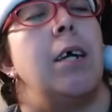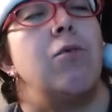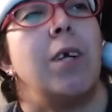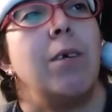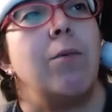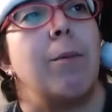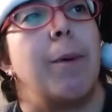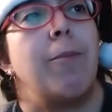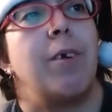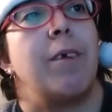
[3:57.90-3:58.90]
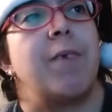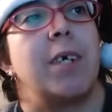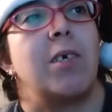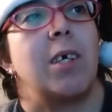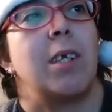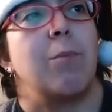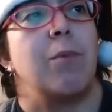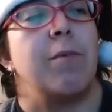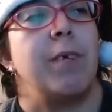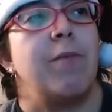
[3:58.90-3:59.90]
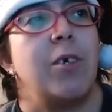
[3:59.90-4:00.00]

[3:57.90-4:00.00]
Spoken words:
I'm trying to remember if I saw the movie